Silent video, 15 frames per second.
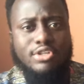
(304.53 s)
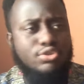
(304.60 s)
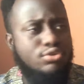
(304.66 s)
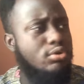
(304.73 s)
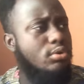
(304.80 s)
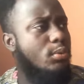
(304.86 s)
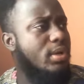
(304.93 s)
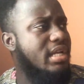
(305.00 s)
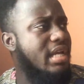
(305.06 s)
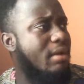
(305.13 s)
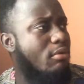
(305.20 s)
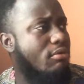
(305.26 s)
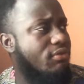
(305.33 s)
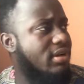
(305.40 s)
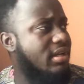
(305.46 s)
school we
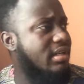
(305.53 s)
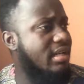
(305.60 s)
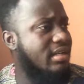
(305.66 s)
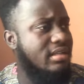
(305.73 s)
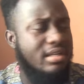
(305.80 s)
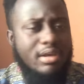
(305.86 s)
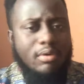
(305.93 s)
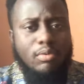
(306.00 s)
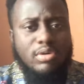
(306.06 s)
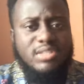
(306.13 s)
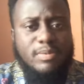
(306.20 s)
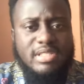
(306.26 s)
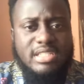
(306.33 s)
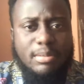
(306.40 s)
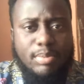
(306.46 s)
here were front of them
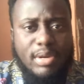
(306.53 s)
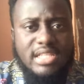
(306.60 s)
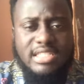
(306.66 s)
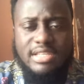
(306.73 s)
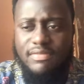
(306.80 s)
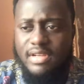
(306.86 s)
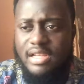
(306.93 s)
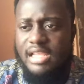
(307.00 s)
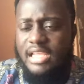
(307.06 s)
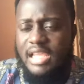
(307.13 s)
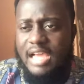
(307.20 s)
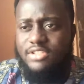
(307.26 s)
once which a price given he